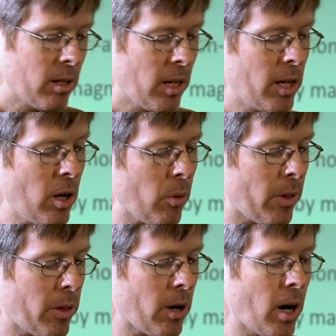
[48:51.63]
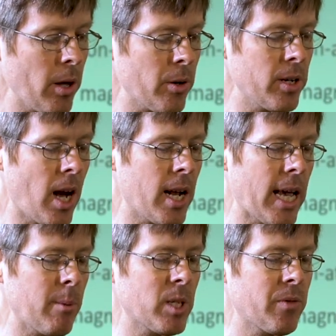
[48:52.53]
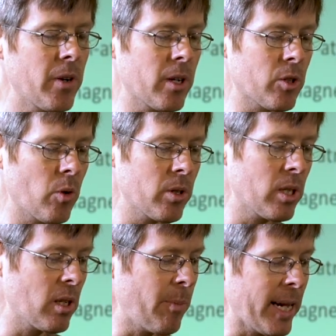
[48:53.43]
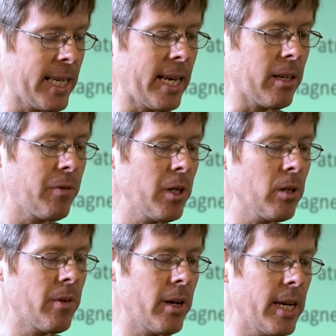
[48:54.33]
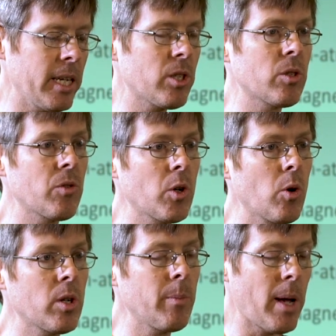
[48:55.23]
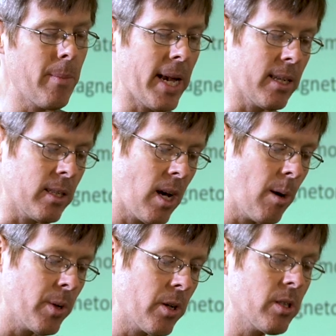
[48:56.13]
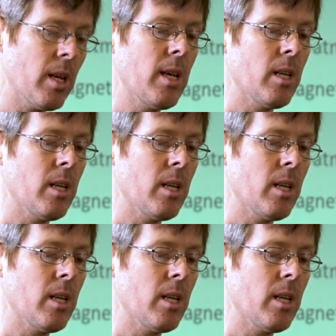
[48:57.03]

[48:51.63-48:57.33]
And note that there are other non-atmospheric sources of magnetic field variations recorded by magnetometers.